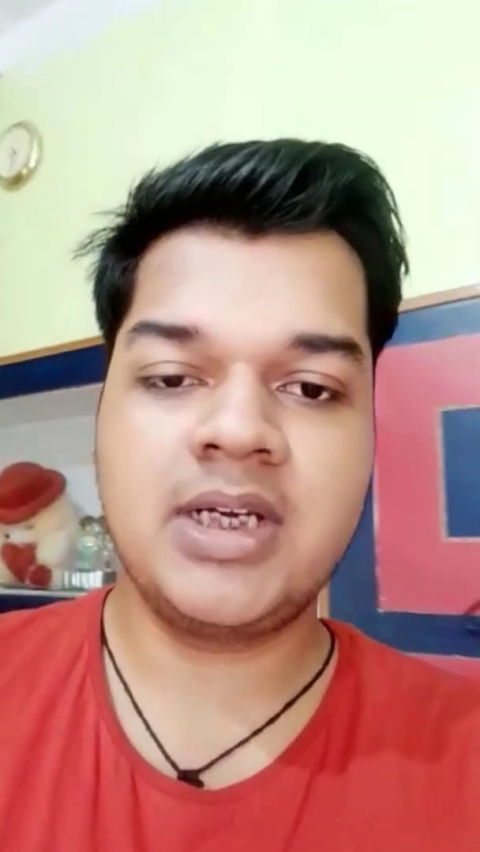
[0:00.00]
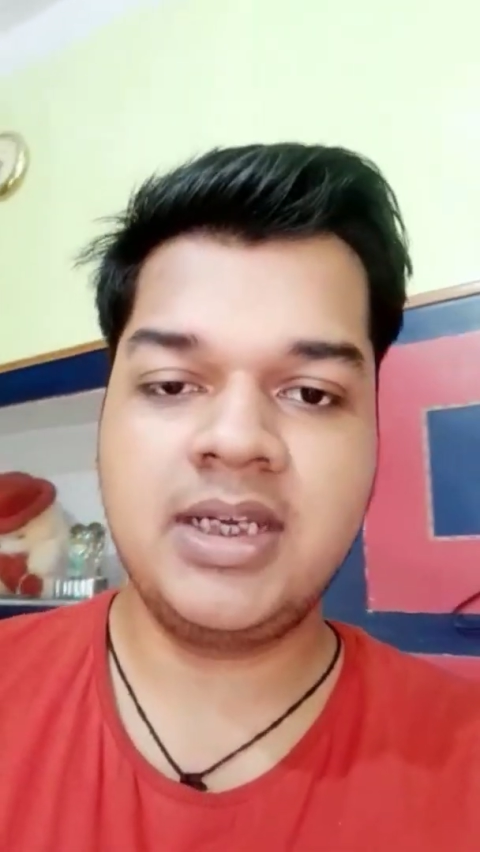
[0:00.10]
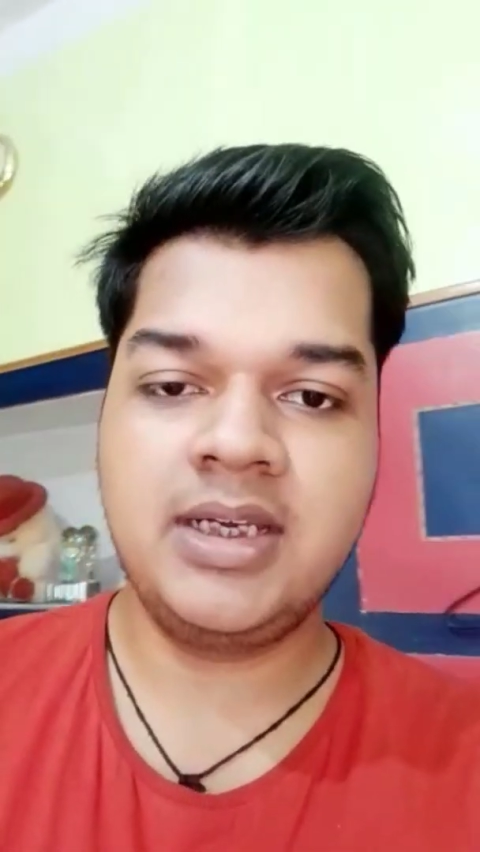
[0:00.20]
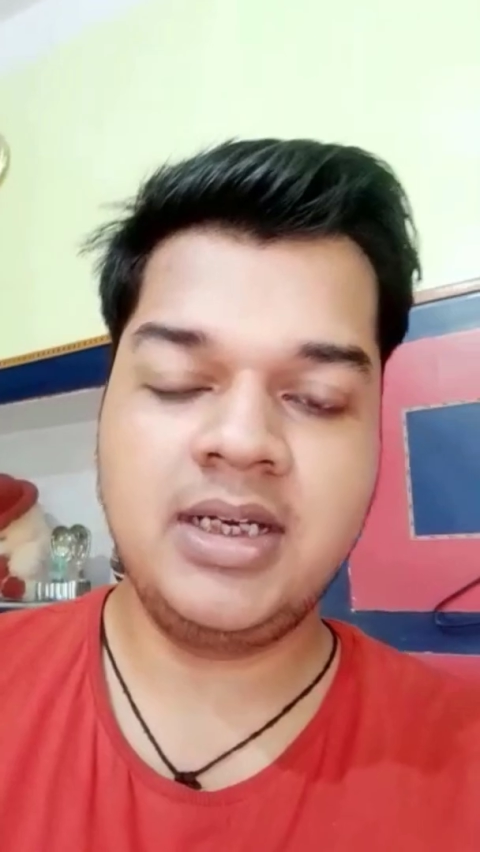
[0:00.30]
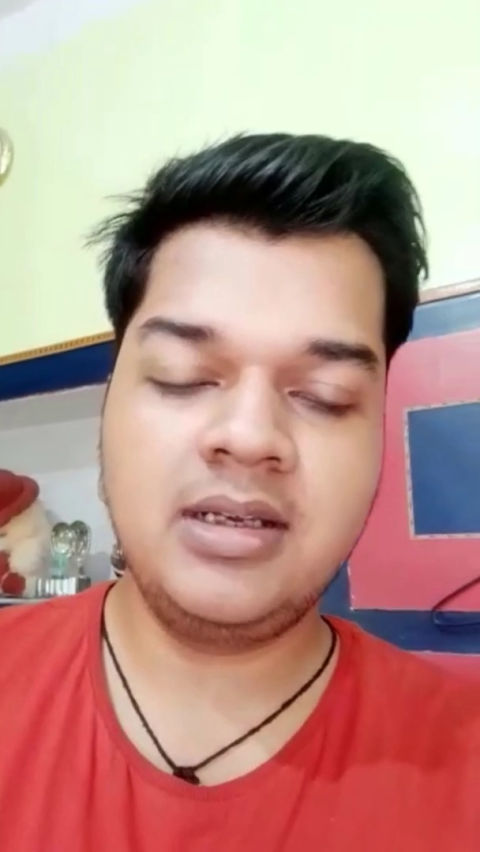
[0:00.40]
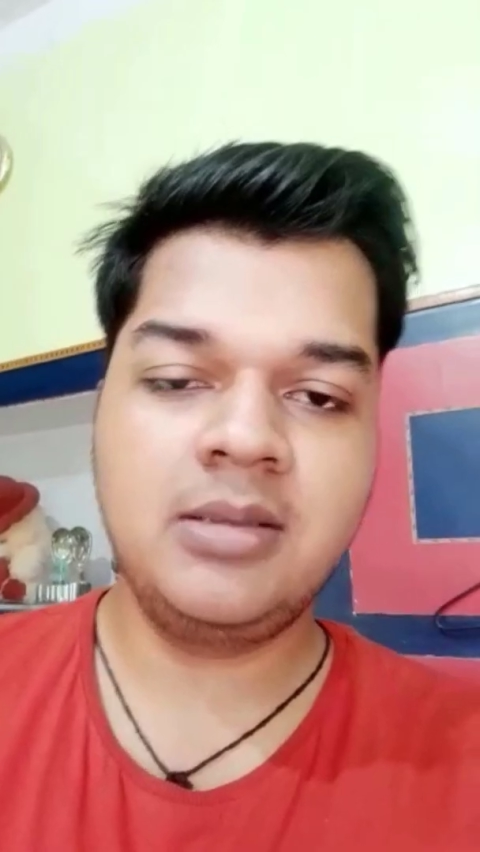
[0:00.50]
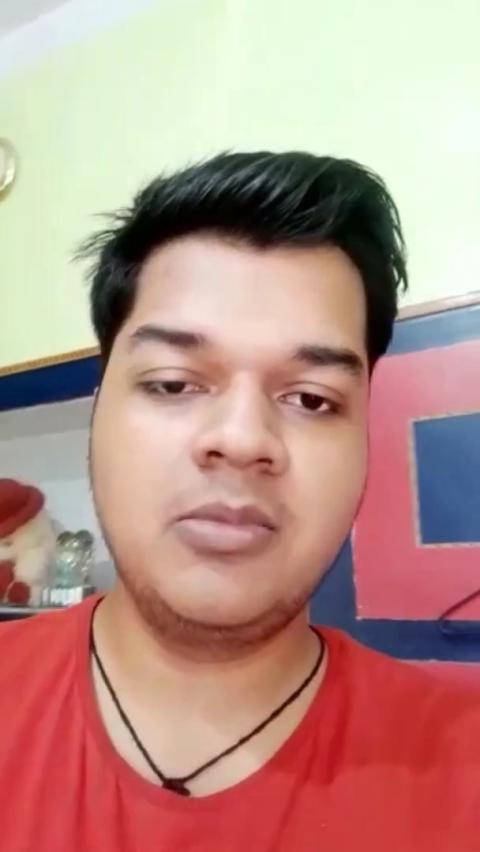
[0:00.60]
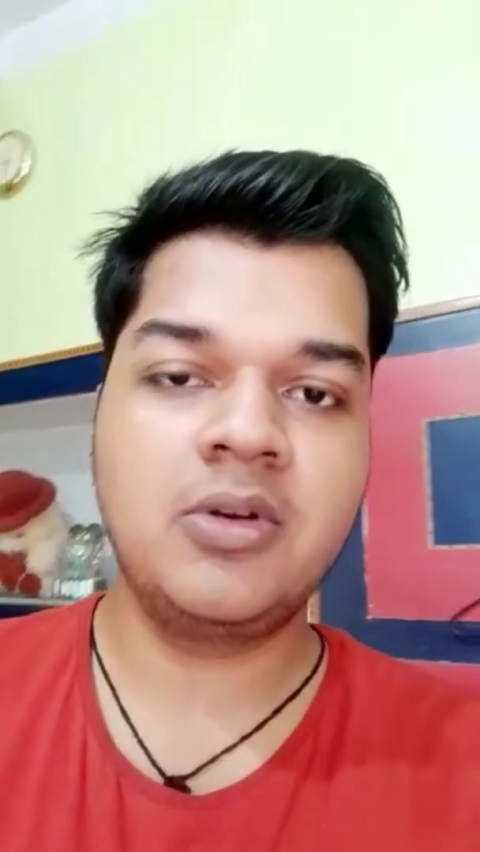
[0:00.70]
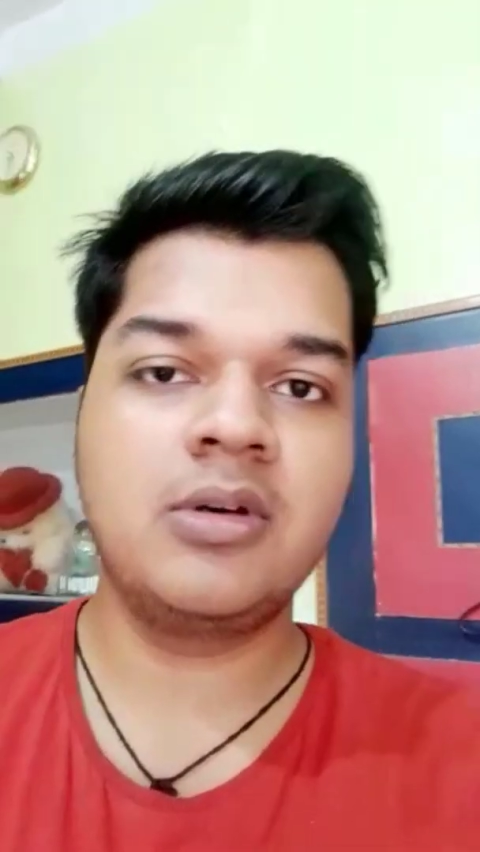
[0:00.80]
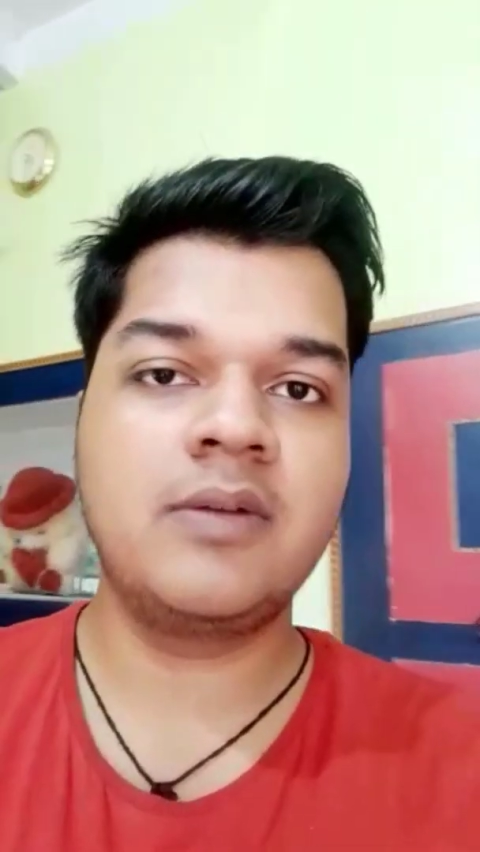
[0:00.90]
I need him
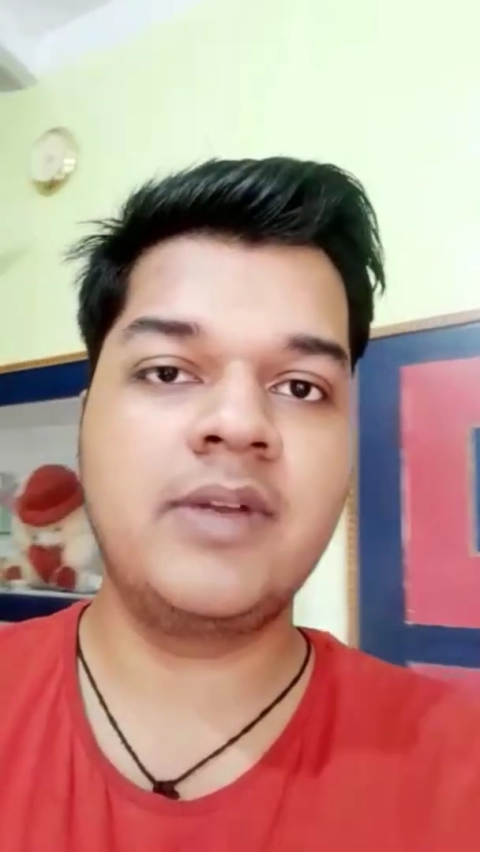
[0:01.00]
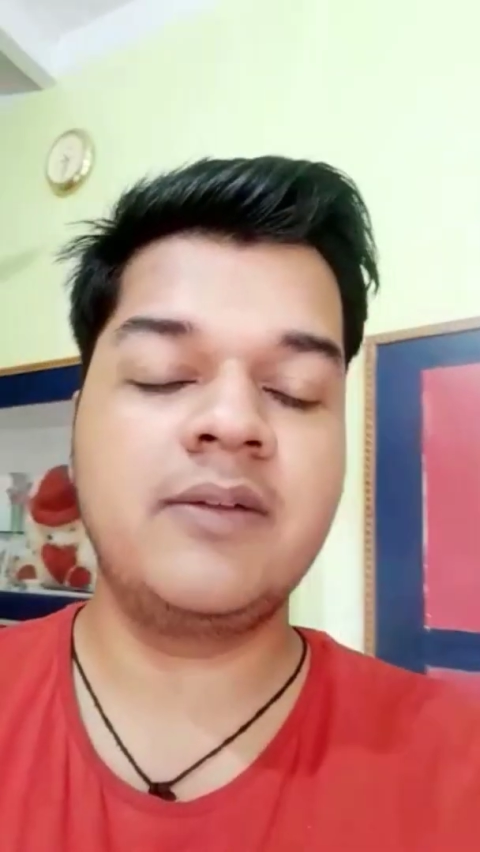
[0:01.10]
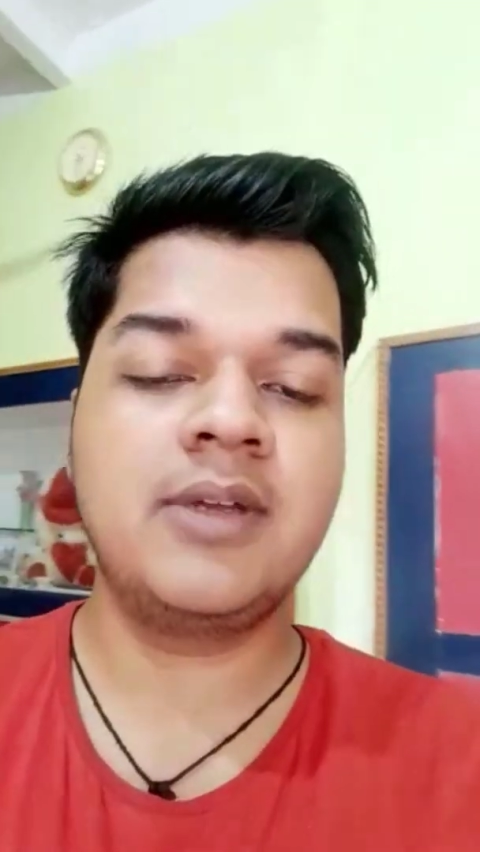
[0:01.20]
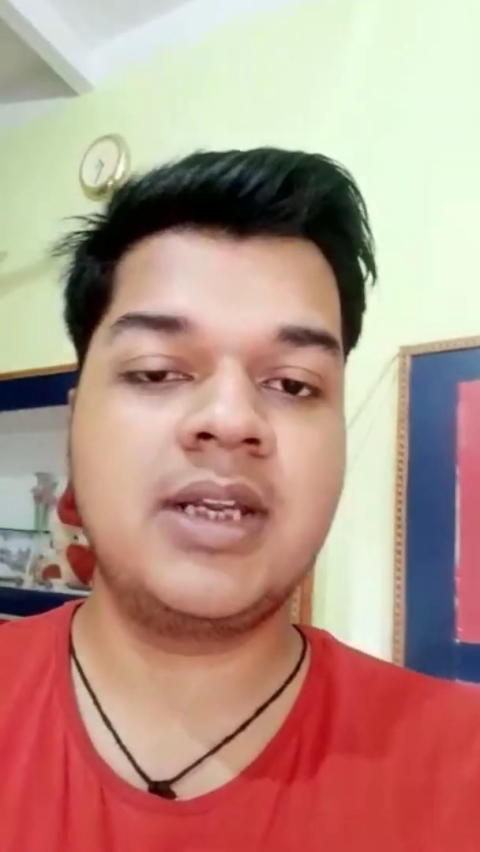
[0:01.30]
or whenever